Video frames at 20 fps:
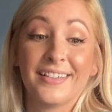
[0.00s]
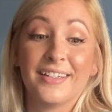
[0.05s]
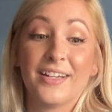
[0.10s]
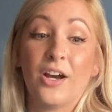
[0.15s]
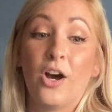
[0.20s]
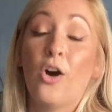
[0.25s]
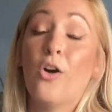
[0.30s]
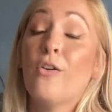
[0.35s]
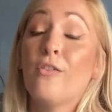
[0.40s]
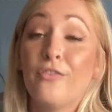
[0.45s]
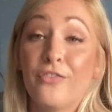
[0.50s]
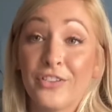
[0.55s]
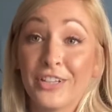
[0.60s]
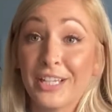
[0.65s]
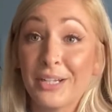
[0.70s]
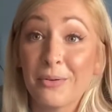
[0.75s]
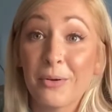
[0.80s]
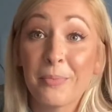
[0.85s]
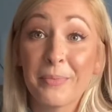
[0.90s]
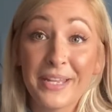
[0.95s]

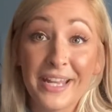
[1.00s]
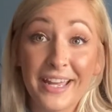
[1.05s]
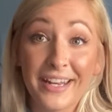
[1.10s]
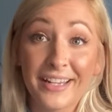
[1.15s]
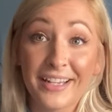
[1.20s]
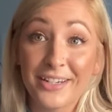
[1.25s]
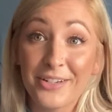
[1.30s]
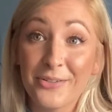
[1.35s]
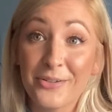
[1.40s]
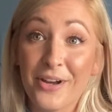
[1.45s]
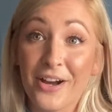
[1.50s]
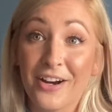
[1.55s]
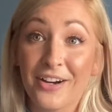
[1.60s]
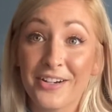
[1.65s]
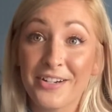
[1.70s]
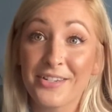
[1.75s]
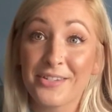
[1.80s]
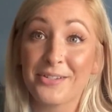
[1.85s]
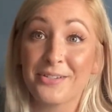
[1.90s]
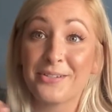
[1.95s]
hopefully we'll be getting a new car
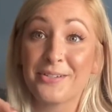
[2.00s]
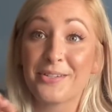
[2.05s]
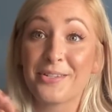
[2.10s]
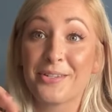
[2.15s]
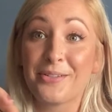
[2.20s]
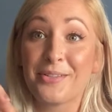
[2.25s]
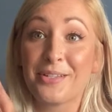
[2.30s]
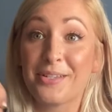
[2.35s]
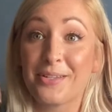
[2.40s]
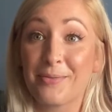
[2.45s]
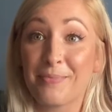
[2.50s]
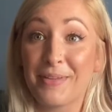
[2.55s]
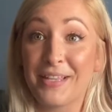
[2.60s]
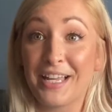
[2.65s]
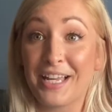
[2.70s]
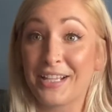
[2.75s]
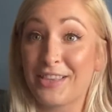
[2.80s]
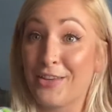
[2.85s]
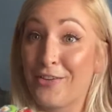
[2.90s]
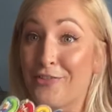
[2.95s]
soon, so this will be
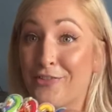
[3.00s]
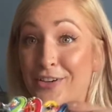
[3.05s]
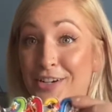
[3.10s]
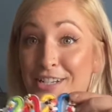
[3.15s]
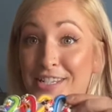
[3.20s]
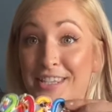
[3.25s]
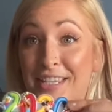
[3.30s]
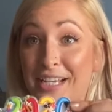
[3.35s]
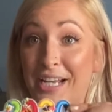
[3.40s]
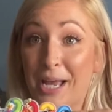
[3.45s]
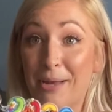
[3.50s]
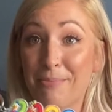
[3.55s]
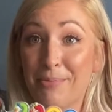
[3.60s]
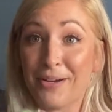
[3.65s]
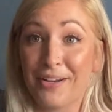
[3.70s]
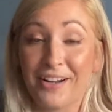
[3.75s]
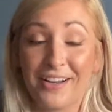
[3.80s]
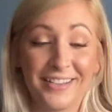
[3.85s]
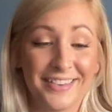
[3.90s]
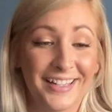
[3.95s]
like the first thing I
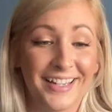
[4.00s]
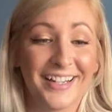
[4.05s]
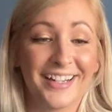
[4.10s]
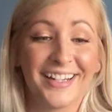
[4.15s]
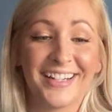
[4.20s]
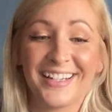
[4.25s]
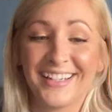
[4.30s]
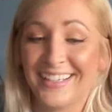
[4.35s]
put on there.